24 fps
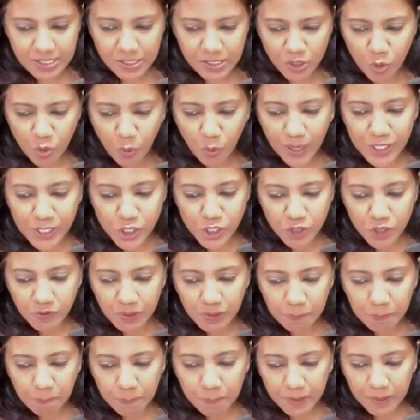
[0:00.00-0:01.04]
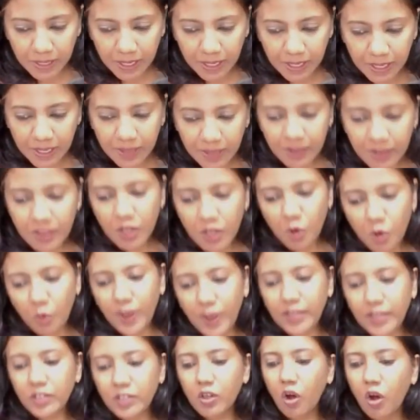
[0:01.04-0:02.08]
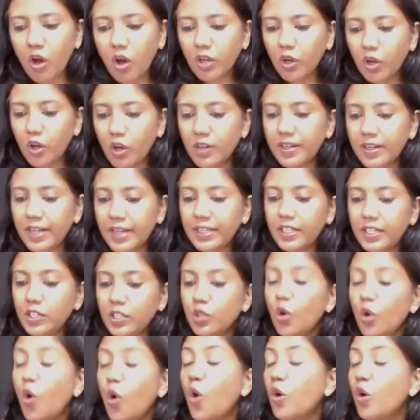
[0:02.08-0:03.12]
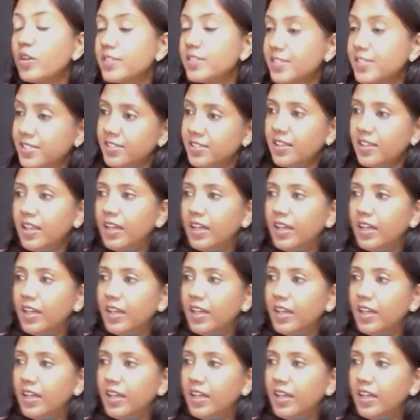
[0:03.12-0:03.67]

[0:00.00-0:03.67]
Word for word: You know, why should we pray when God already knows